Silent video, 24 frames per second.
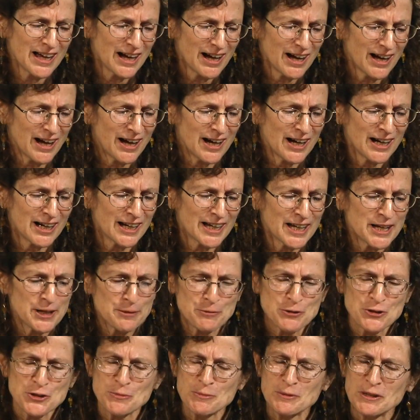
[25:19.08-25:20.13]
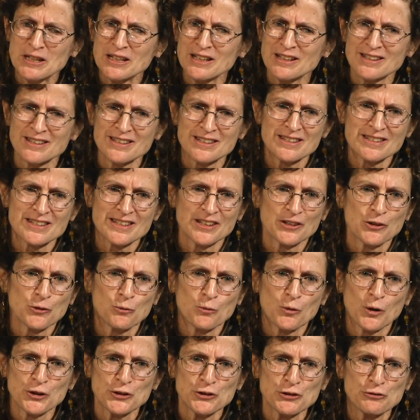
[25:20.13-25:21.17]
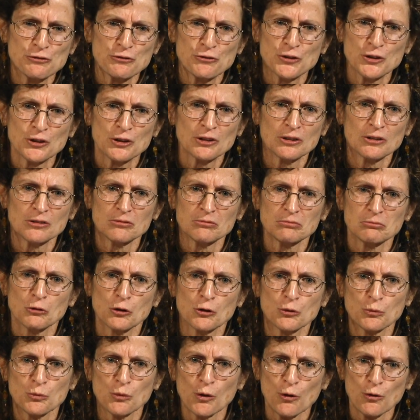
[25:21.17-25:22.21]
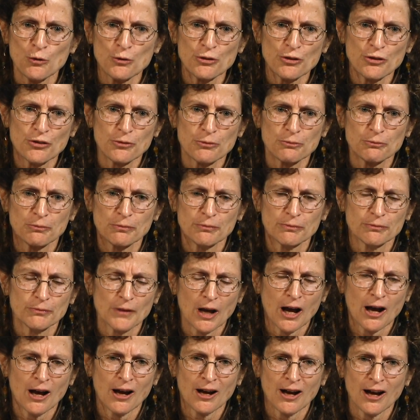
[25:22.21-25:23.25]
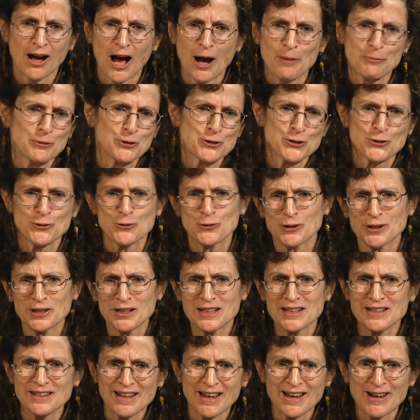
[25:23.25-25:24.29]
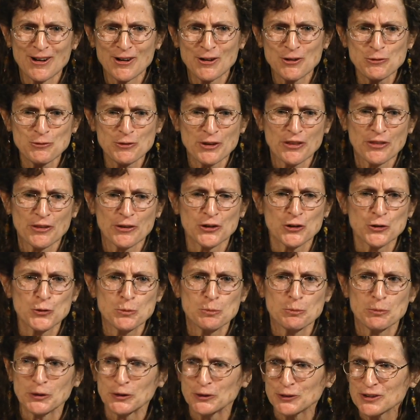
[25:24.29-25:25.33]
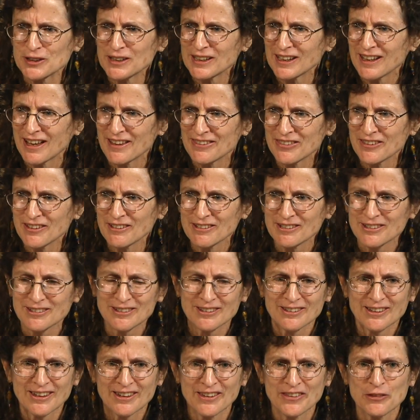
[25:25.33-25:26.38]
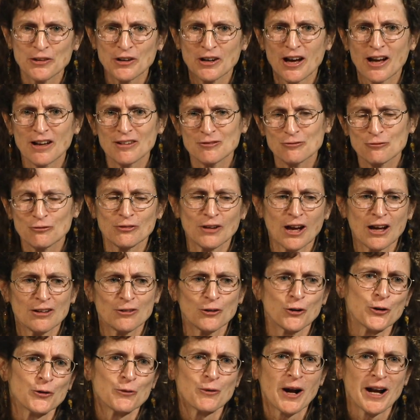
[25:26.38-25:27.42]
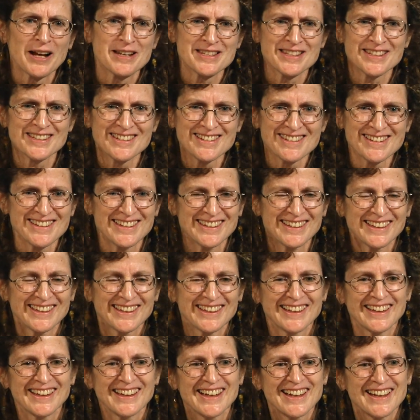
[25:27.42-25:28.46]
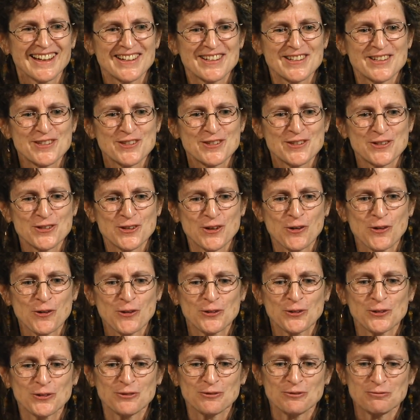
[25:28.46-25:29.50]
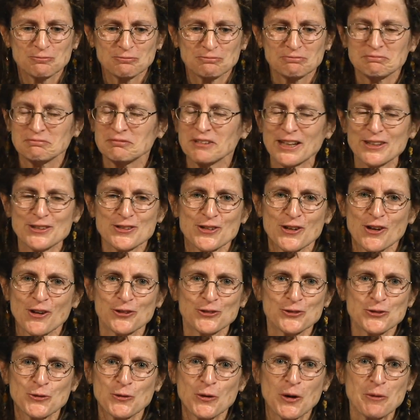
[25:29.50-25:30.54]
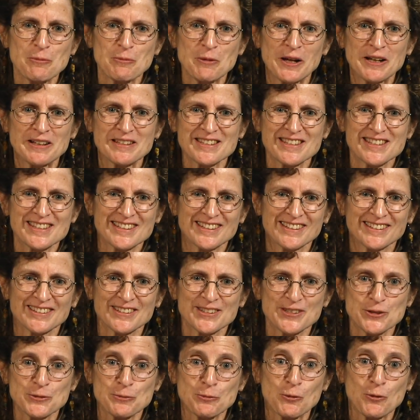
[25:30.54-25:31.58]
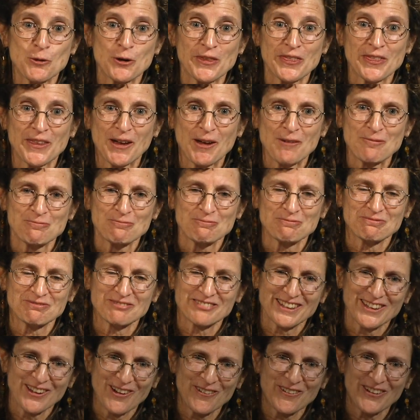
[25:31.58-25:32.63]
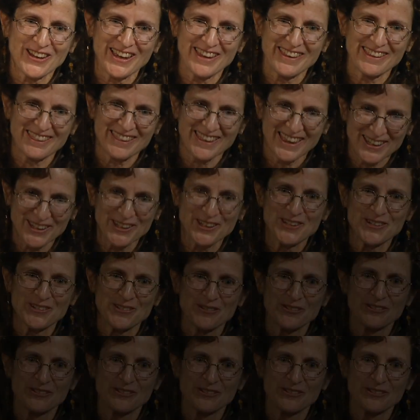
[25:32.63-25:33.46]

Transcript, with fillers: Uh, Amherst Media is in a wonderful growth uh, opportunity now with a new building in the, in the horizon. Mm. So let's all do our best to support them. Okay, thank you.